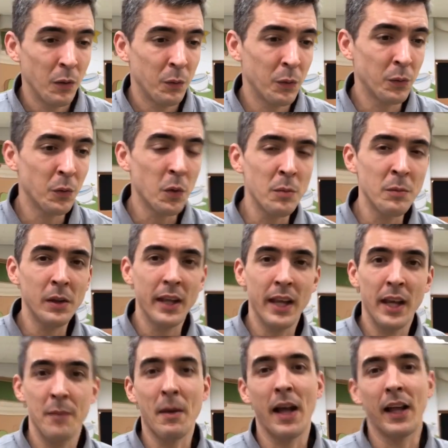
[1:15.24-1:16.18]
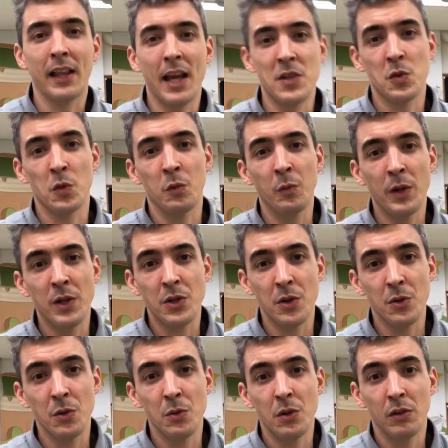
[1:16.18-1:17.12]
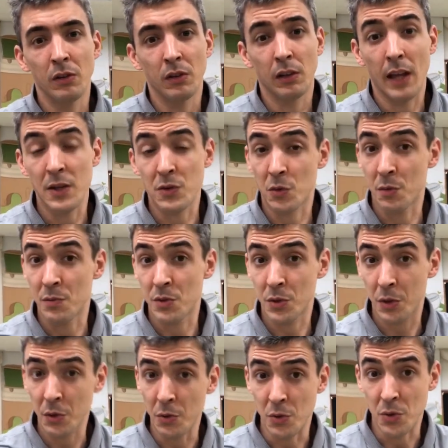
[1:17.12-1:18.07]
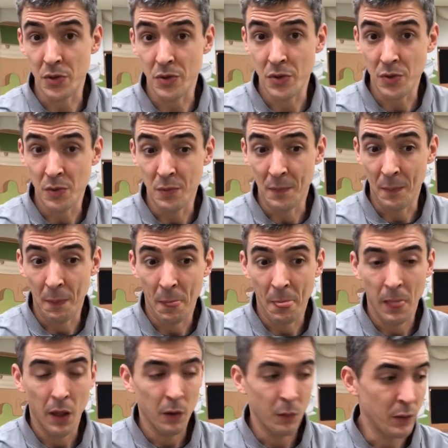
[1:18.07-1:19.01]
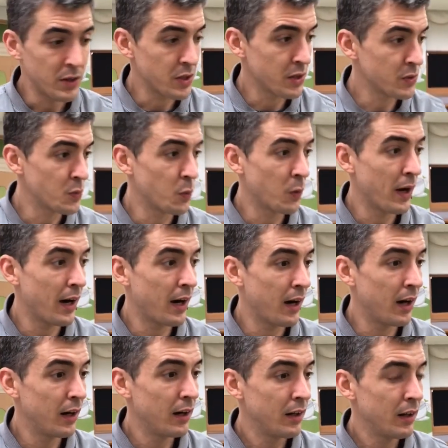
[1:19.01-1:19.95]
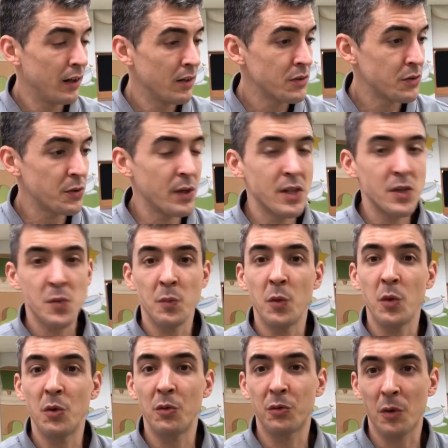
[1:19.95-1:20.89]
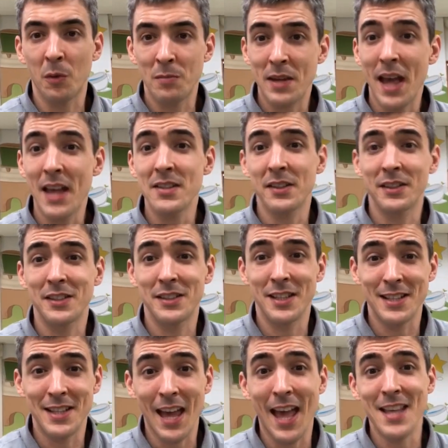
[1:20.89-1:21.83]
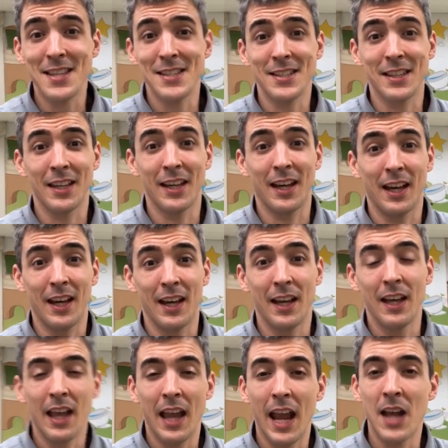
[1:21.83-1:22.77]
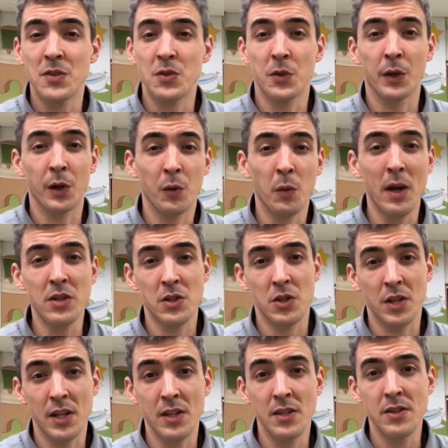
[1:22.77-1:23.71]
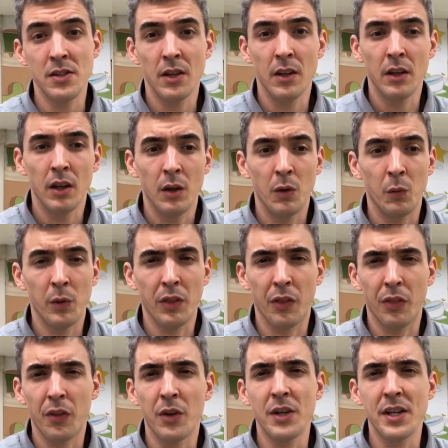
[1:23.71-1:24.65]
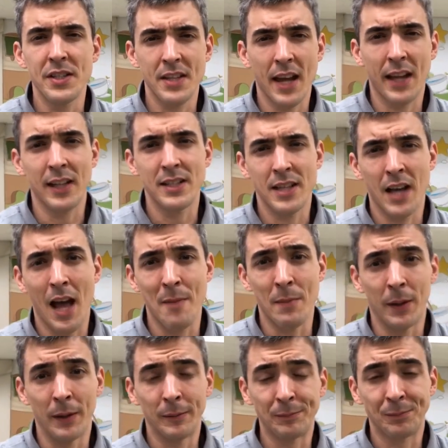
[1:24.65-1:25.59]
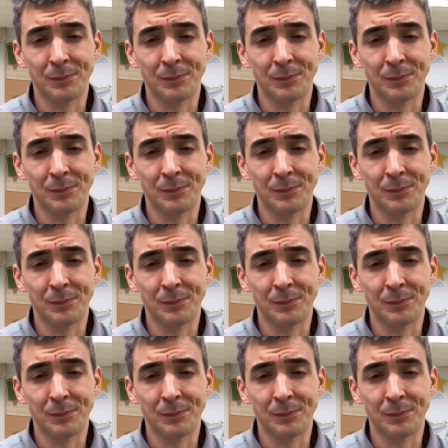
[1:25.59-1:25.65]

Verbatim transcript: Well, normally in my classroom, we do classroom scoots, which is where students move from desk to desk uh, answering questions with a 30 second timer.